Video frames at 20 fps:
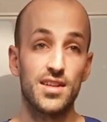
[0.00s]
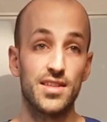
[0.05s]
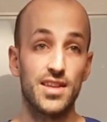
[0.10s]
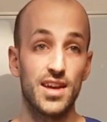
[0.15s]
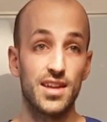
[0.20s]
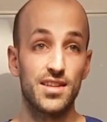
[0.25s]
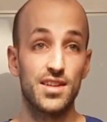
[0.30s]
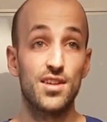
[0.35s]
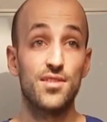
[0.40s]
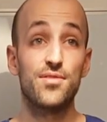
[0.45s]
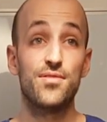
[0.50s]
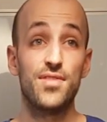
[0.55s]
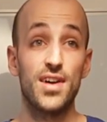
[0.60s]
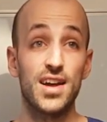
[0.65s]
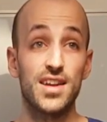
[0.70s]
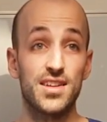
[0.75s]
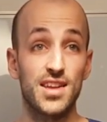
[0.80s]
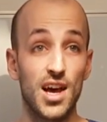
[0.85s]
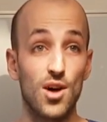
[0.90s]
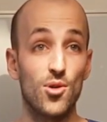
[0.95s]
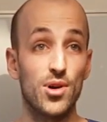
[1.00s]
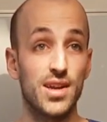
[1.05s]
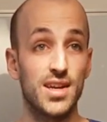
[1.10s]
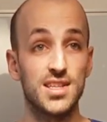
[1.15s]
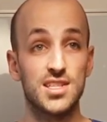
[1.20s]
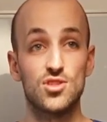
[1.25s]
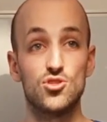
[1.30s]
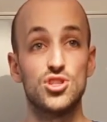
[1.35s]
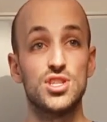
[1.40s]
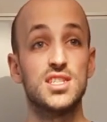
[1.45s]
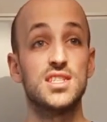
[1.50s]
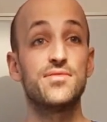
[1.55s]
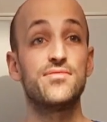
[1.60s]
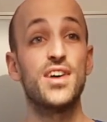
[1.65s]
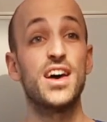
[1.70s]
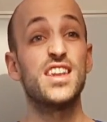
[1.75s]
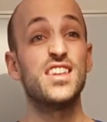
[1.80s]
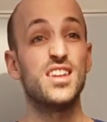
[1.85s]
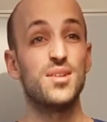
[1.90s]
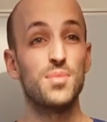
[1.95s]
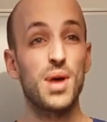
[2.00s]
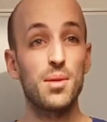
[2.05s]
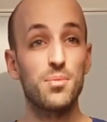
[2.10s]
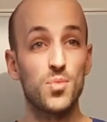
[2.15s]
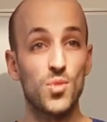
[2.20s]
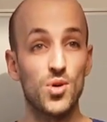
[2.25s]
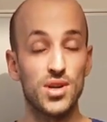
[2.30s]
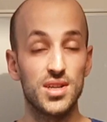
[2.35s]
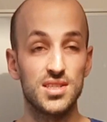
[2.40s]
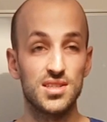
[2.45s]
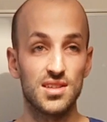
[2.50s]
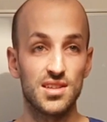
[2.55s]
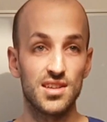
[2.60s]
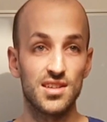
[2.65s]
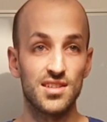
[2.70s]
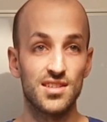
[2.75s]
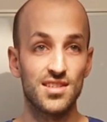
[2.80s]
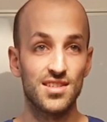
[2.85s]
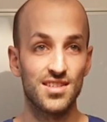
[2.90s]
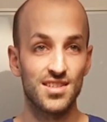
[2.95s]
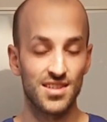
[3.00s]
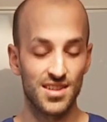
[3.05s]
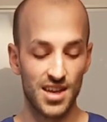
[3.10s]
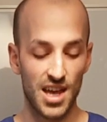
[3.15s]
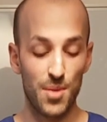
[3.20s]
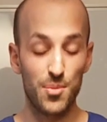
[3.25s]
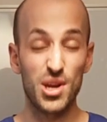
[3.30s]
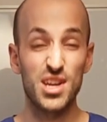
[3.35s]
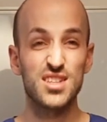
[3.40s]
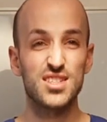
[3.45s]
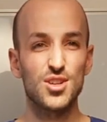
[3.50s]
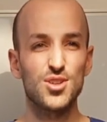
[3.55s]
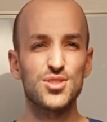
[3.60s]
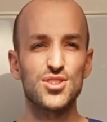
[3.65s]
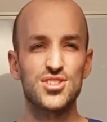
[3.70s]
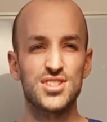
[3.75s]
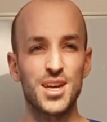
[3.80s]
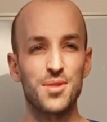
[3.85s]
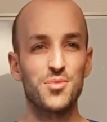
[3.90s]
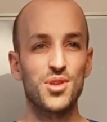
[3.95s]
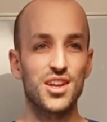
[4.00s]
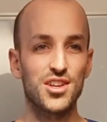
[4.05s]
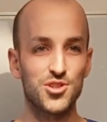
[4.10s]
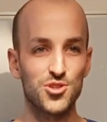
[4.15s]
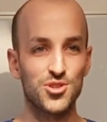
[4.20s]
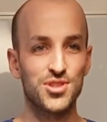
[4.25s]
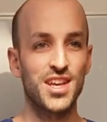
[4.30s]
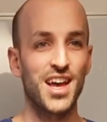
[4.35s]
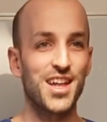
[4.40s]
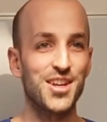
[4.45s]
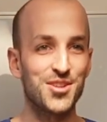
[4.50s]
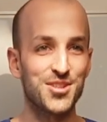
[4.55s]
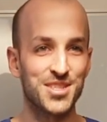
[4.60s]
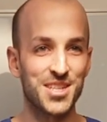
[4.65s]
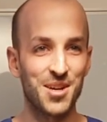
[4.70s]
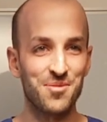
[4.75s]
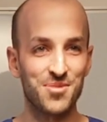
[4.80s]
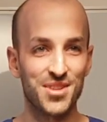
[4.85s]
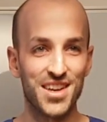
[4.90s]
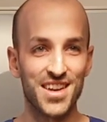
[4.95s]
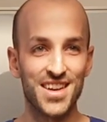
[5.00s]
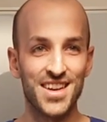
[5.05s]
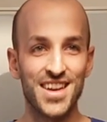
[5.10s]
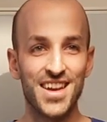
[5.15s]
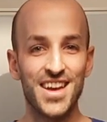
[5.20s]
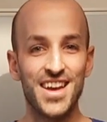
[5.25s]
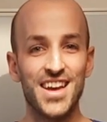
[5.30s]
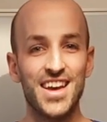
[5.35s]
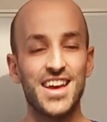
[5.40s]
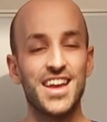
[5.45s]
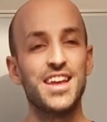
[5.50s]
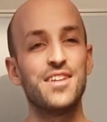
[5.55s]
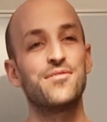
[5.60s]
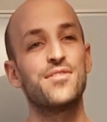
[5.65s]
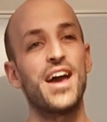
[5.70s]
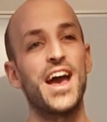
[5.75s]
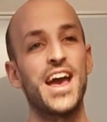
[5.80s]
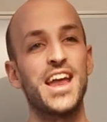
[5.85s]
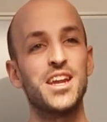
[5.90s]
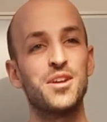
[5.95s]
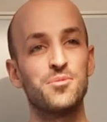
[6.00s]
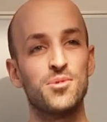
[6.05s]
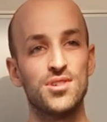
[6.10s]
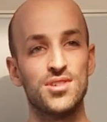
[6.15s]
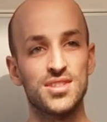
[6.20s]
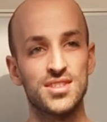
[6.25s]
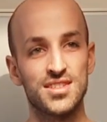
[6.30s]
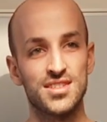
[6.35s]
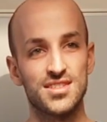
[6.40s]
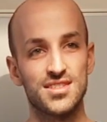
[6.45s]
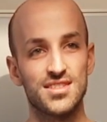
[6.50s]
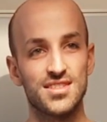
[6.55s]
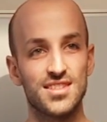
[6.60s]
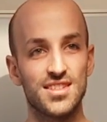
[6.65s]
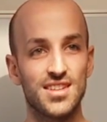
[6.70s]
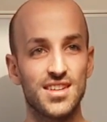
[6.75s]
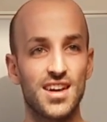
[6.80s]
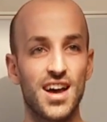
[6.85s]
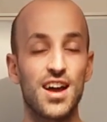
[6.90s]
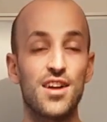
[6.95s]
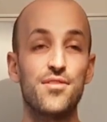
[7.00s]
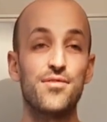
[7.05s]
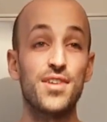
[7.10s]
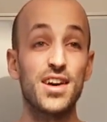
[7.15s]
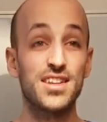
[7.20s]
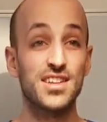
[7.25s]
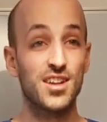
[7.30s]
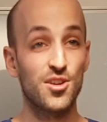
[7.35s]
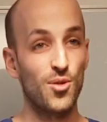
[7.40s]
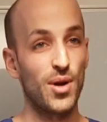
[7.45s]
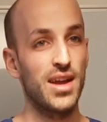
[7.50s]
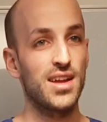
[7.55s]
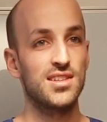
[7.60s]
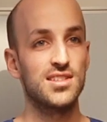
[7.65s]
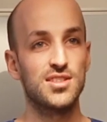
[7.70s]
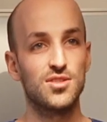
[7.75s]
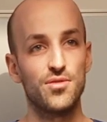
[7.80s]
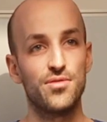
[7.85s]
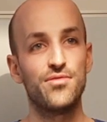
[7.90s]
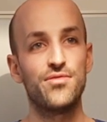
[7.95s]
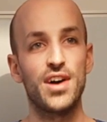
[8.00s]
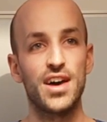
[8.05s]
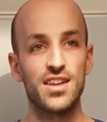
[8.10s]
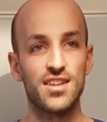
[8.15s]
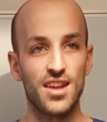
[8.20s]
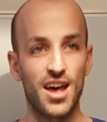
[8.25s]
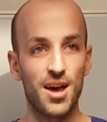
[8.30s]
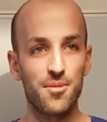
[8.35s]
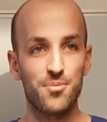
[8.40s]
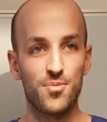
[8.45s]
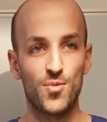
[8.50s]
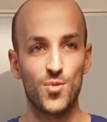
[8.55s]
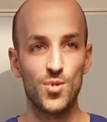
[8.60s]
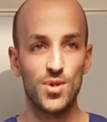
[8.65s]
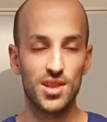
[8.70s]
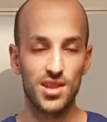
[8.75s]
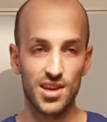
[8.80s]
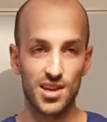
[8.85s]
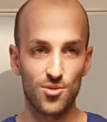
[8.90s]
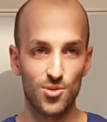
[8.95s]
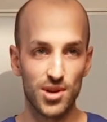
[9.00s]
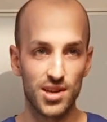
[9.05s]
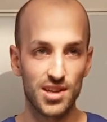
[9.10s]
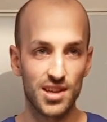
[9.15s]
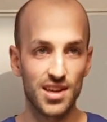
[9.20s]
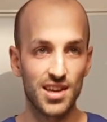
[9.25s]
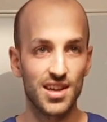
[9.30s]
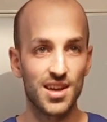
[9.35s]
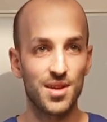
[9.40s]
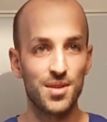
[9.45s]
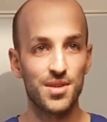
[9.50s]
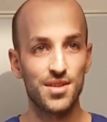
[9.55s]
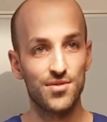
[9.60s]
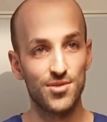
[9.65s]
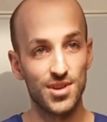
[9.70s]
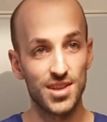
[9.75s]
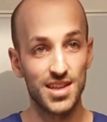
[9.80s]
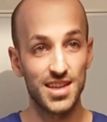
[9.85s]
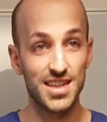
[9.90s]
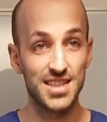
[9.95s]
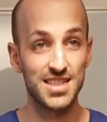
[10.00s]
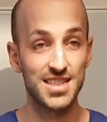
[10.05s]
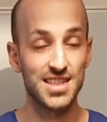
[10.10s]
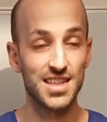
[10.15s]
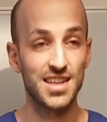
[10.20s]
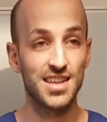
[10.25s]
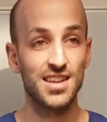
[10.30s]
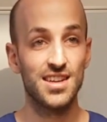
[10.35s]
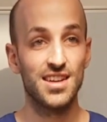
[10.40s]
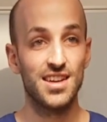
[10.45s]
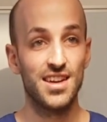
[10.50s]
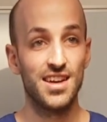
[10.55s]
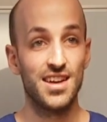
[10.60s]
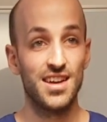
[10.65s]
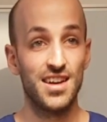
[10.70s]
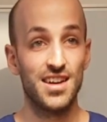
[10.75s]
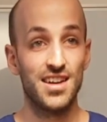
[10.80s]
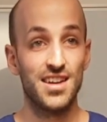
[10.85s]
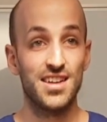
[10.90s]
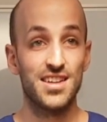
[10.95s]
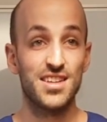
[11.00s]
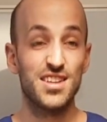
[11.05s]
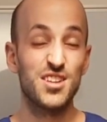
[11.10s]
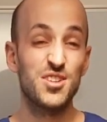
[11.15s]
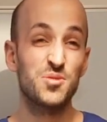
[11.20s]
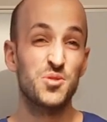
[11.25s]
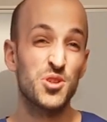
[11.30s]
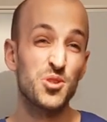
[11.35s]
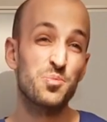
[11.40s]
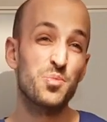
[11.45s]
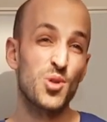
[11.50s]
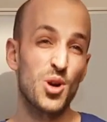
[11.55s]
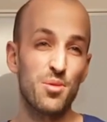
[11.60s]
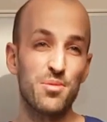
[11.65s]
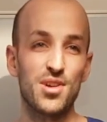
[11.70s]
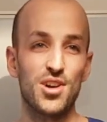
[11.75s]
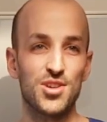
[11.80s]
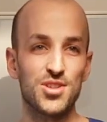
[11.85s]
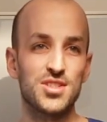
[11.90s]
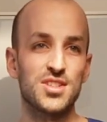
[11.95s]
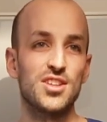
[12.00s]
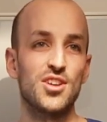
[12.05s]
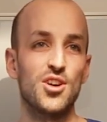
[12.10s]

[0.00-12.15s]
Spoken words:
that they're fed nowadays to just fatten them up more easily. I mean, it's also something, I should tell you something. If animals are fed grains to fatten up really quickly and really easily, you should probably also